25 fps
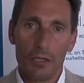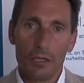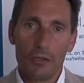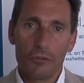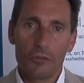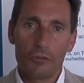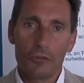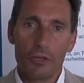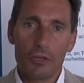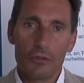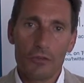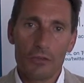
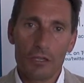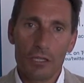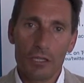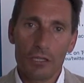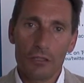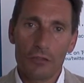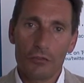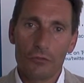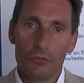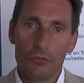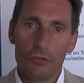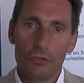So I
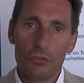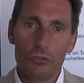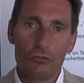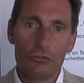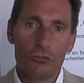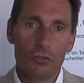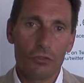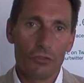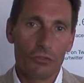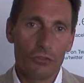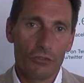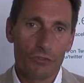think the
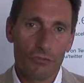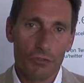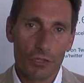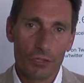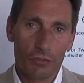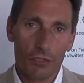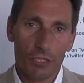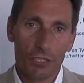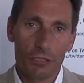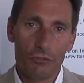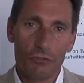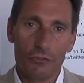future looks
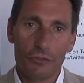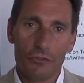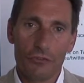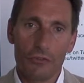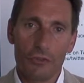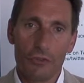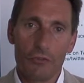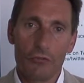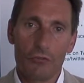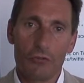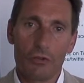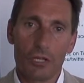very
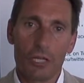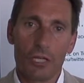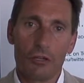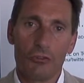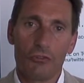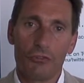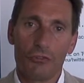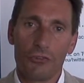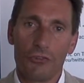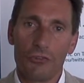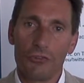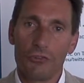interesting for
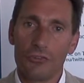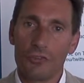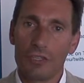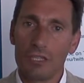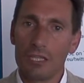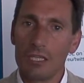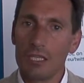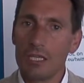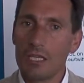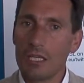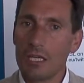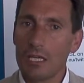
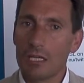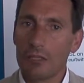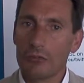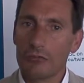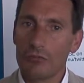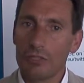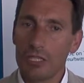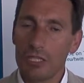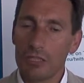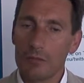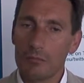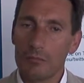HCC
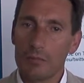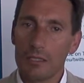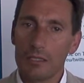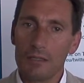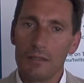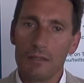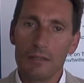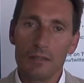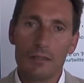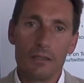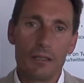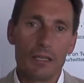
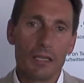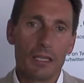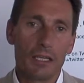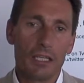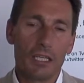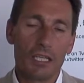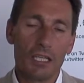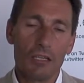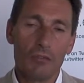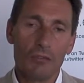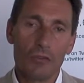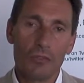treatment,
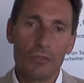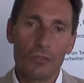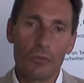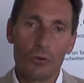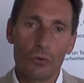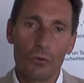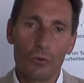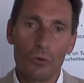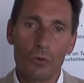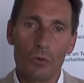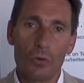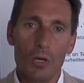even
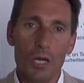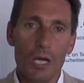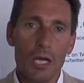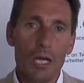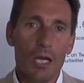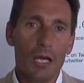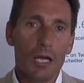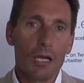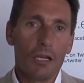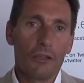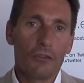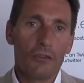though
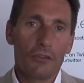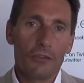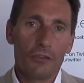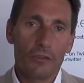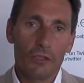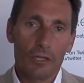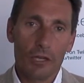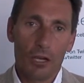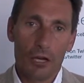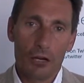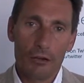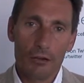
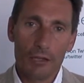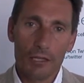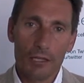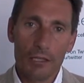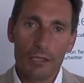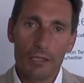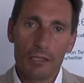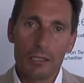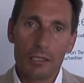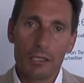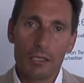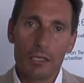
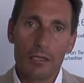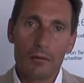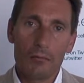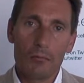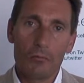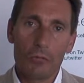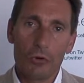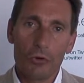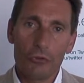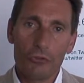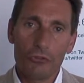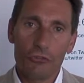currently
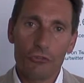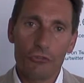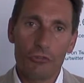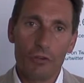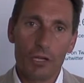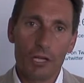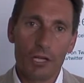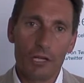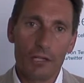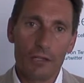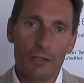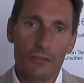most
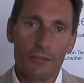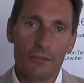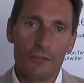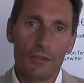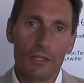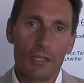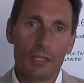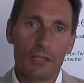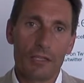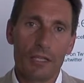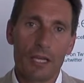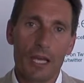trials
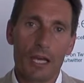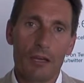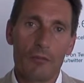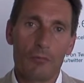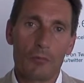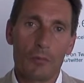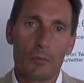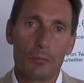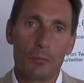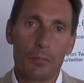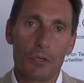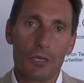that
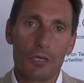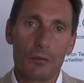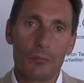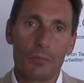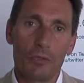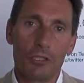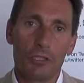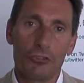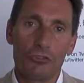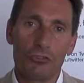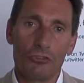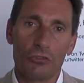have been
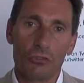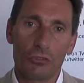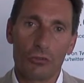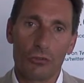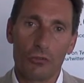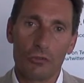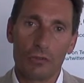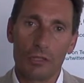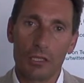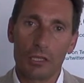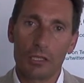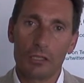published or
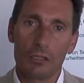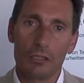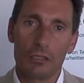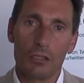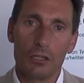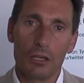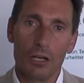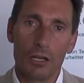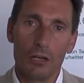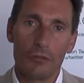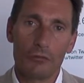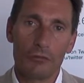
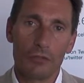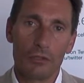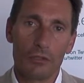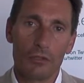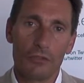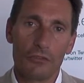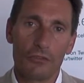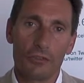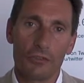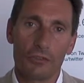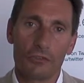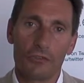conducted after
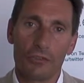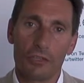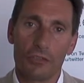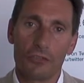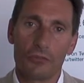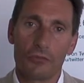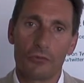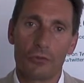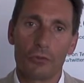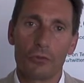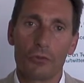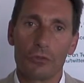the
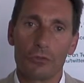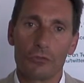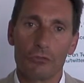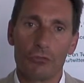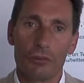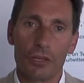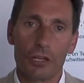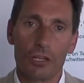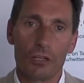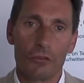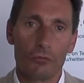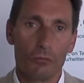successful
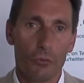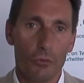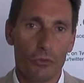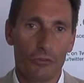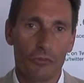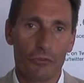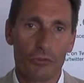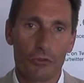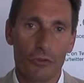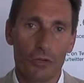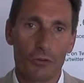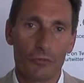trial with
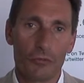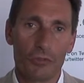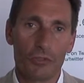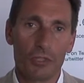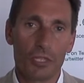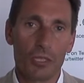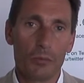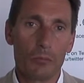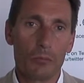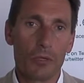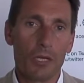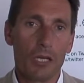
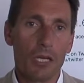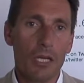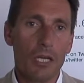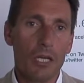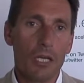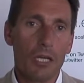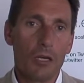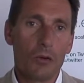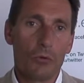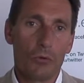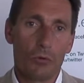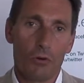sorafenib
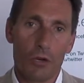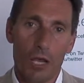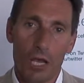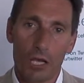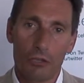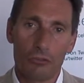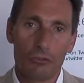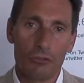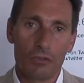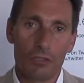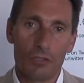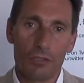were
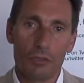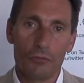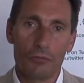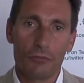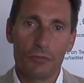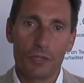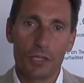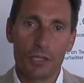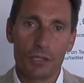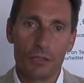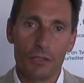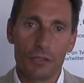actually a
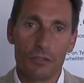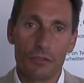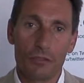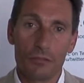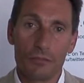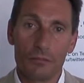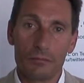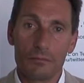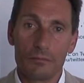failure.